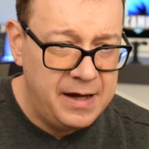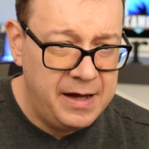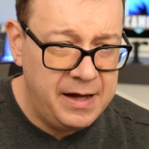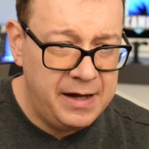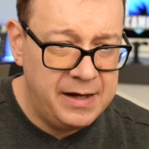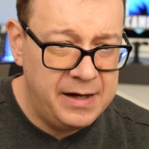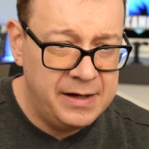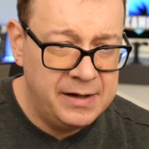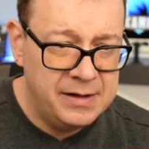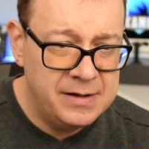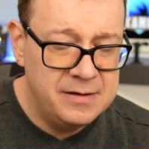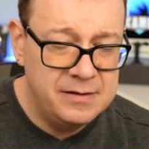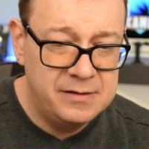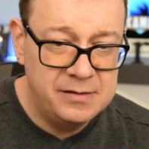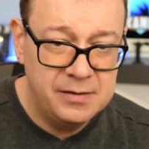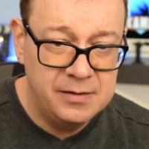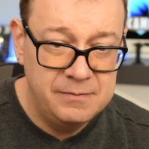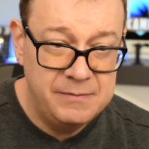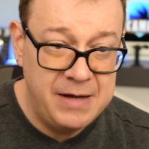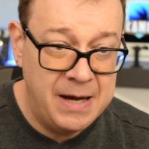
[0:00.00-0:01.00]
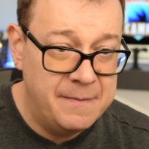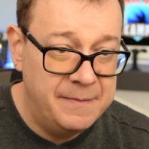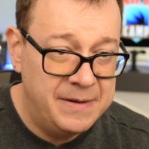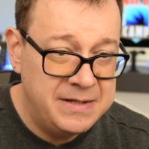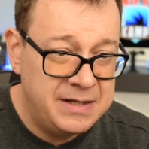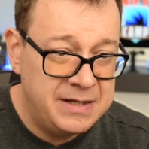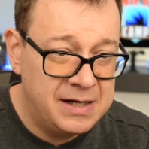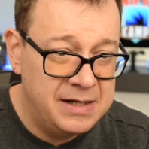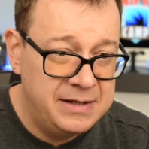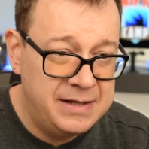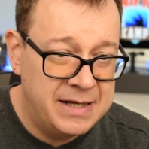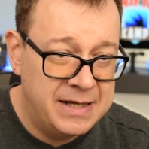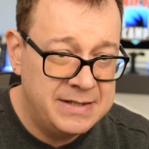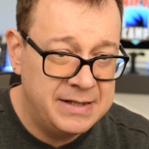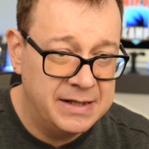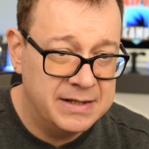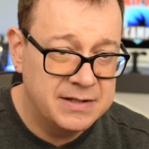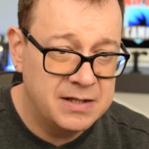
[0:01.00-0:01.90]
and yeah, basically that's it.